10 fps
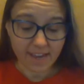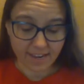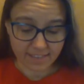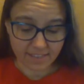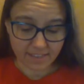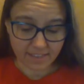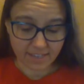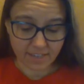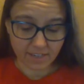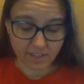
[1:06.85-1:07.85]
is
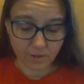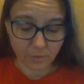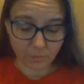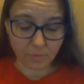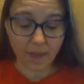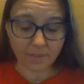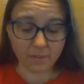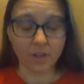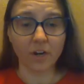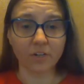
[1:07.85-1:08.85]
the rather
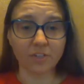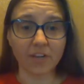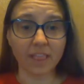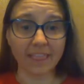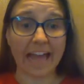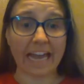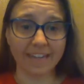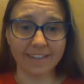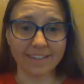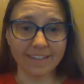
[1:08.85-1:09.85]
large
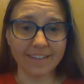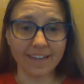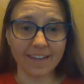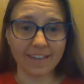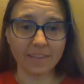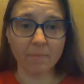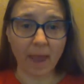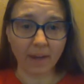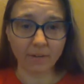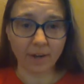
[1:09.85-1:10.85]
lion in the
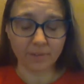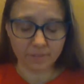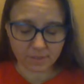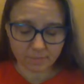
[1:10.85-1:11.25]
background.